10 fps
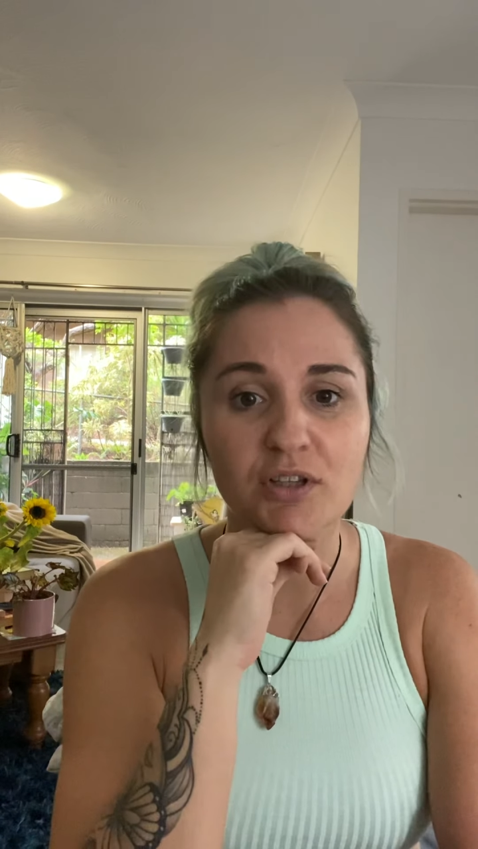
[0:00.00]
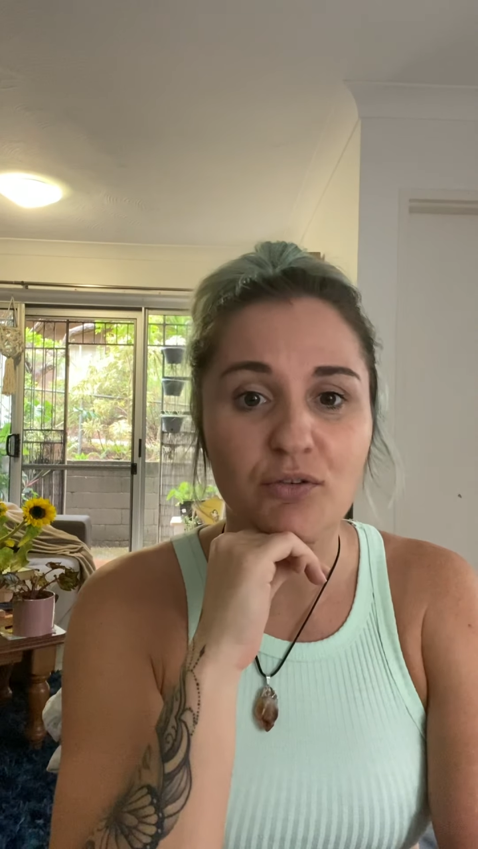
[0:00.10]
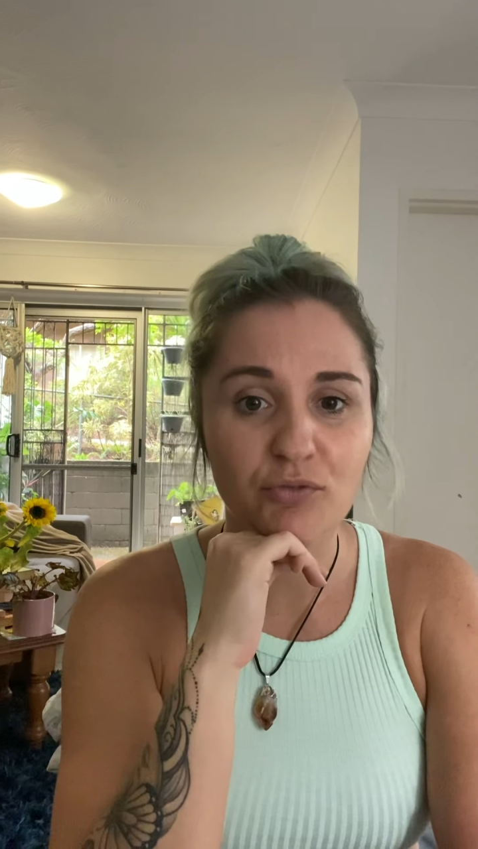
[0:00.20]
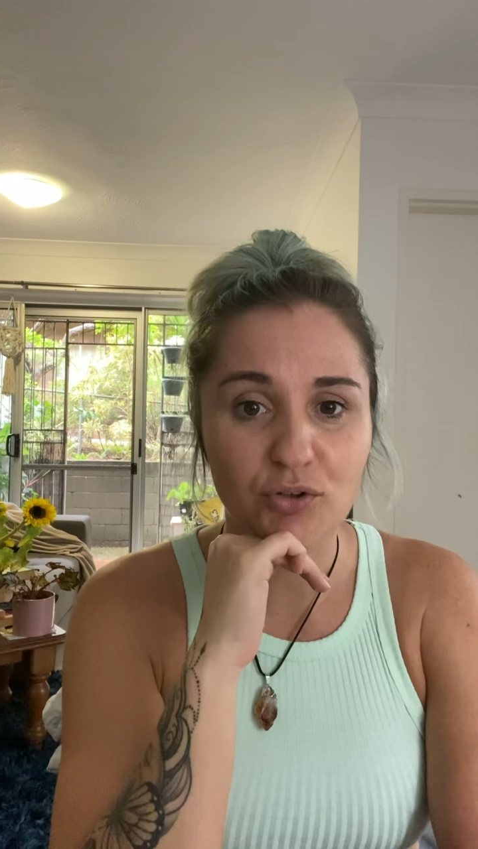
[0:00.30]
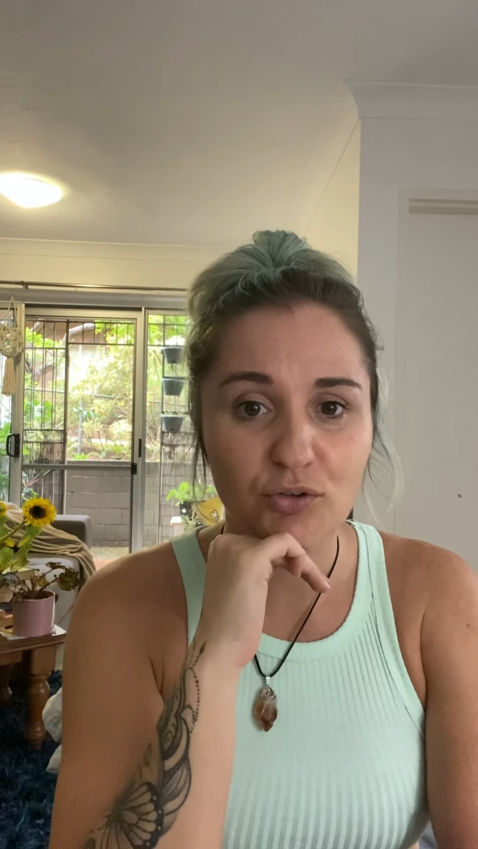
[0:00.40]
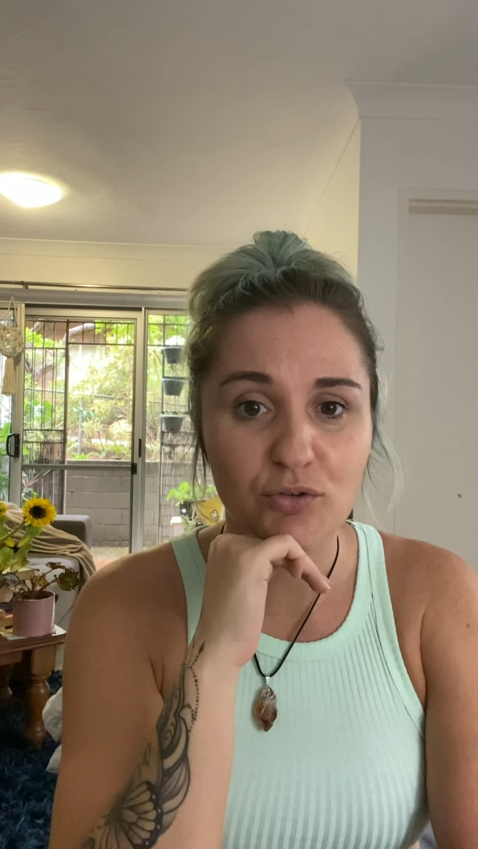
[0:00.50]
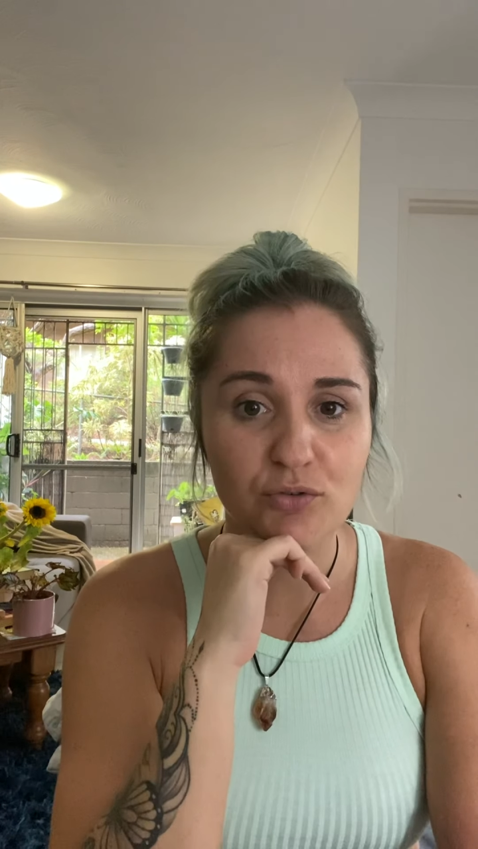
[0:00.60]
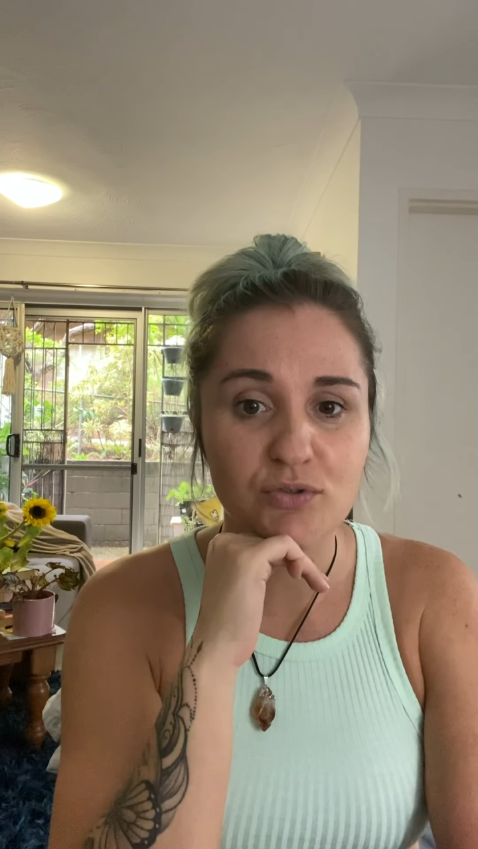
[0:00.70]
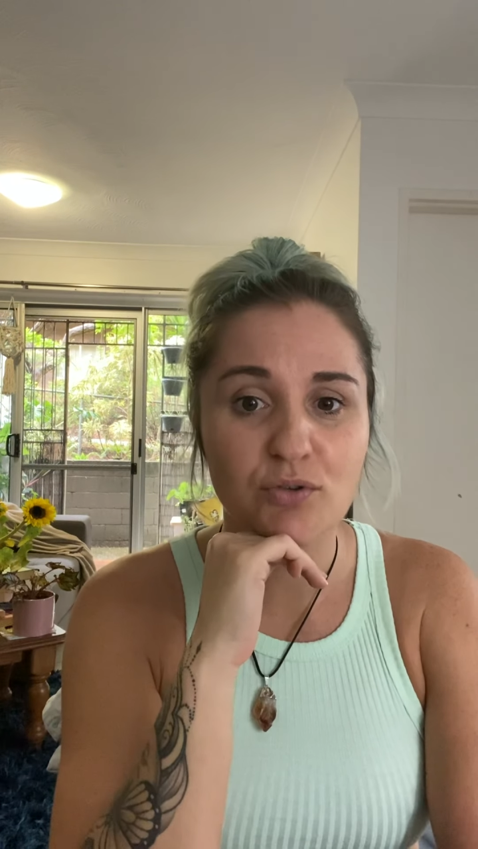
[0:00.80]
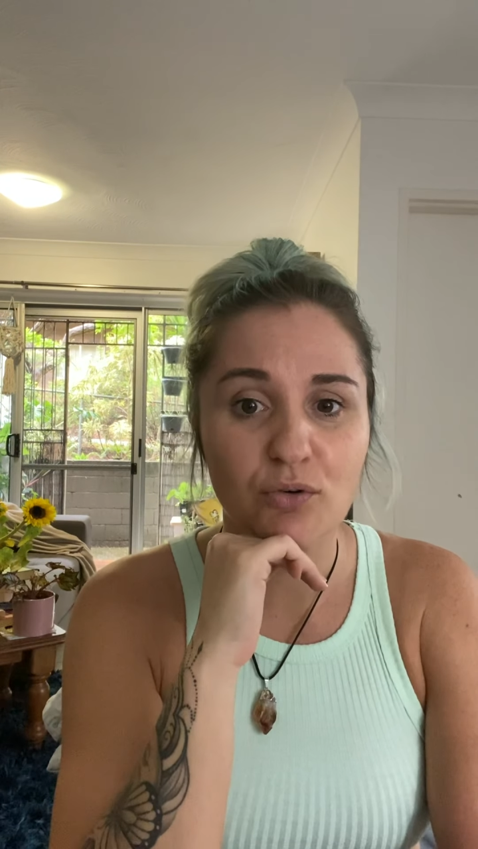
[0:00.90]

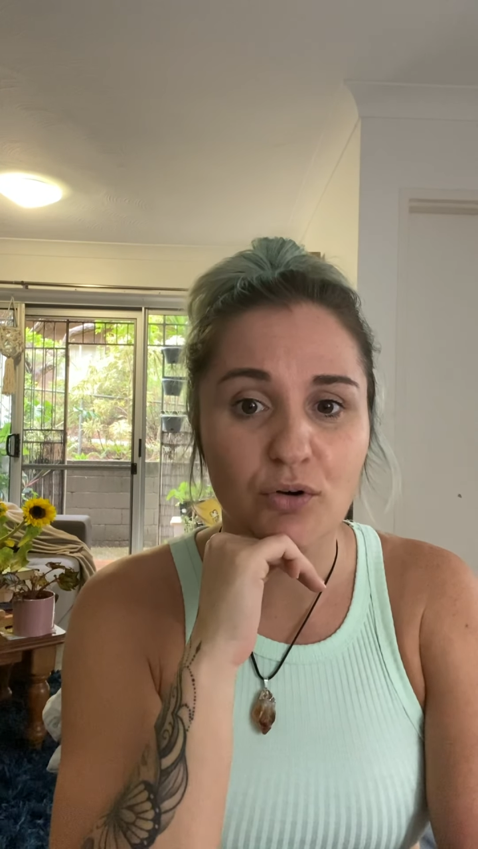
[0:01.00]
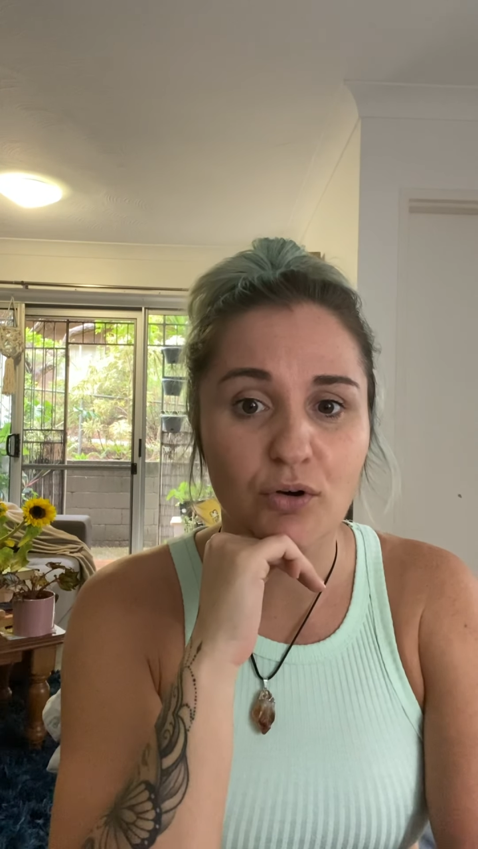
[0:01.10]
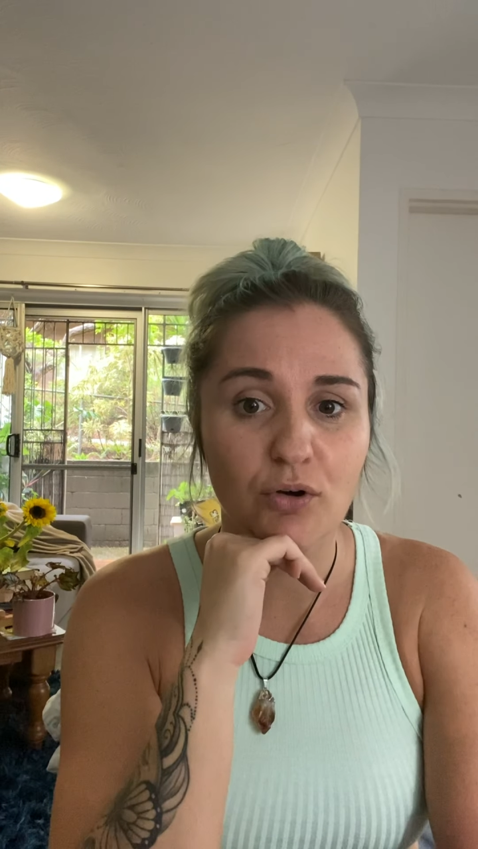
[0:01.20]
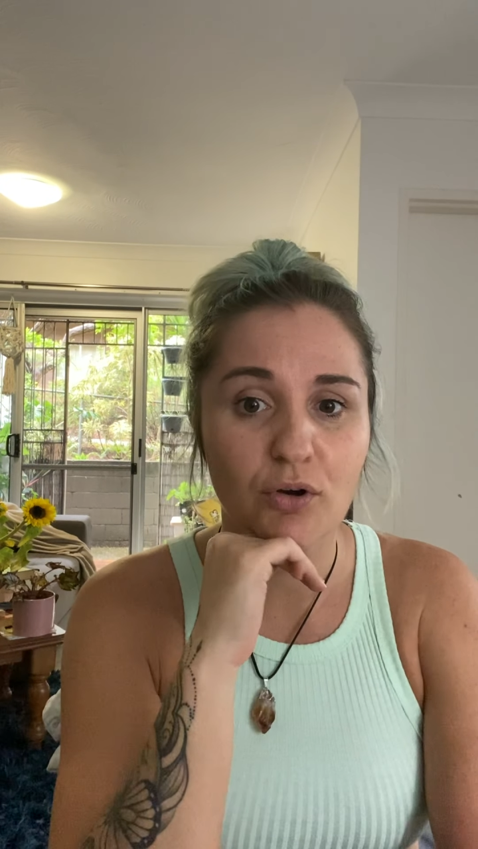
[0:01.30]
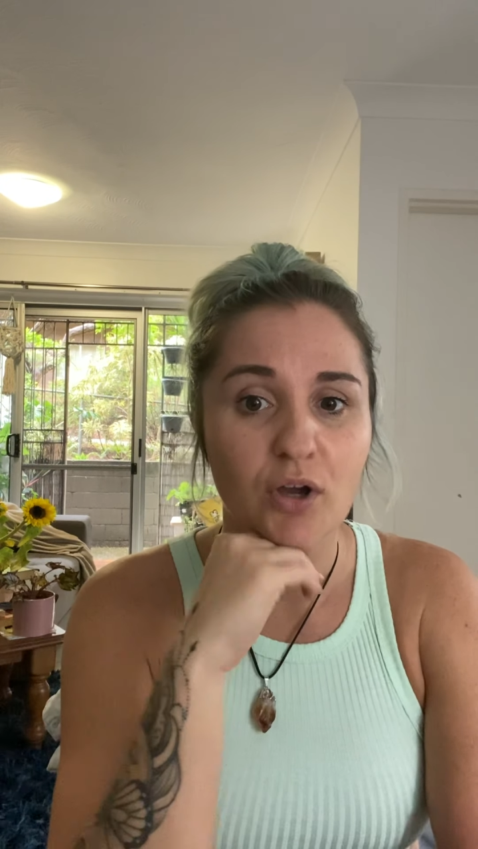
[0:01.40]
confused or